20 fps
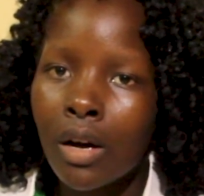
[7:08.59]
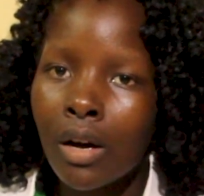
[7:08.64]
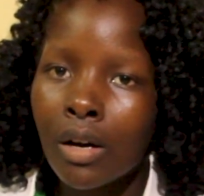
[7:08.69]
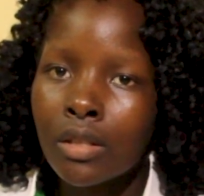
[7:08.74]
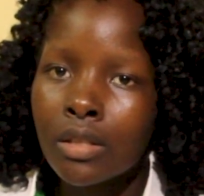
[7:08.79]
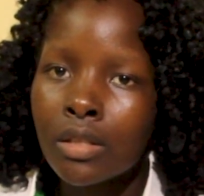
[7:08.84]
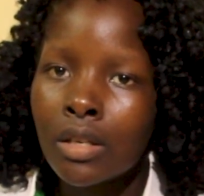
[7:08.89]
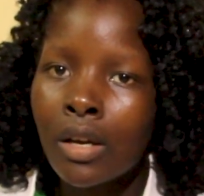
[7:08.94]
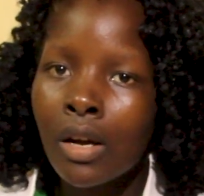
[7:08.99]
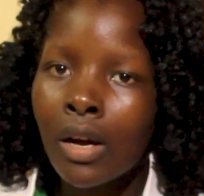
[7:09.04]

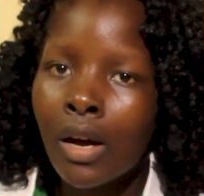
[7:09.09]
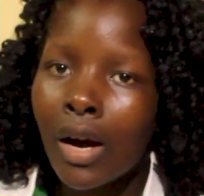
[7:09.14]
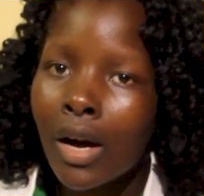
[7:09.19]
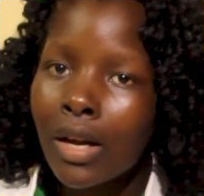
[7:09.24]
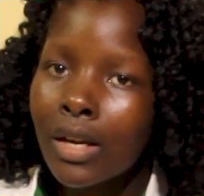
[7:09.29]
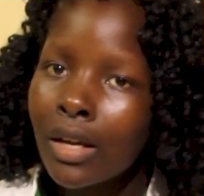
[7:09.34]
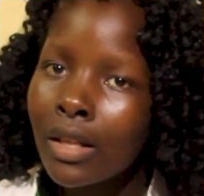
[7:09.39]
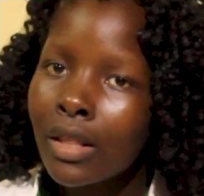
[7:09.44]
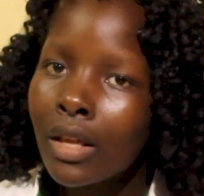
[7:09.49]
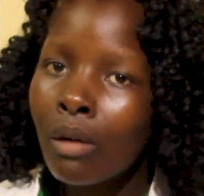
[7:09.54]
heart.
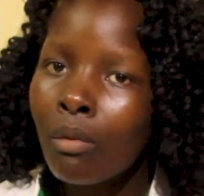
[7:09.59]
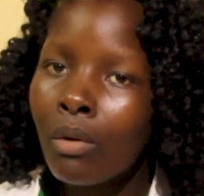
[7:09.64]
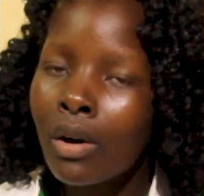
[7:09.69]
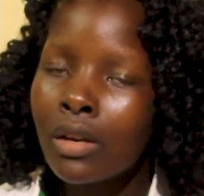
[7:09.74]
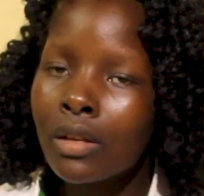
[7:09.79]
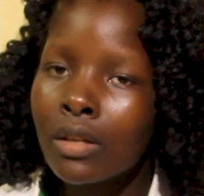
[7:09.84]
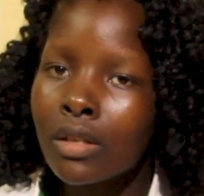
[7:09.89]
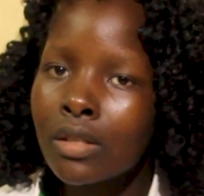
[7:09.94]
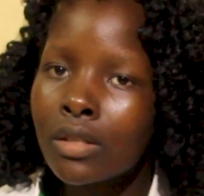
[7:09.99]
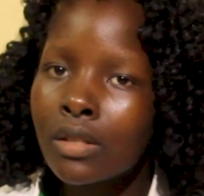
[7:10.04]
Another
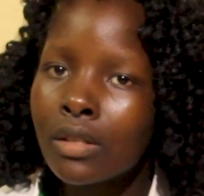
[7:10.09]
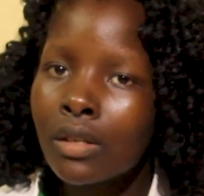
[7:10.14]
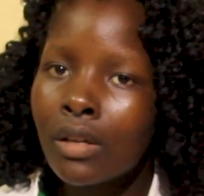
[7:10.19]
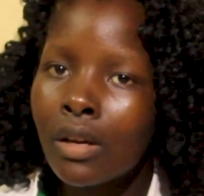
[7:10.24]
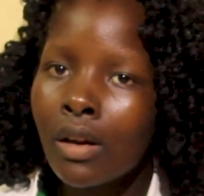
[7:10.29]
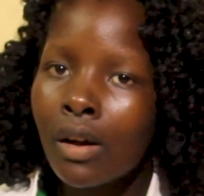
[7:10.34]
one is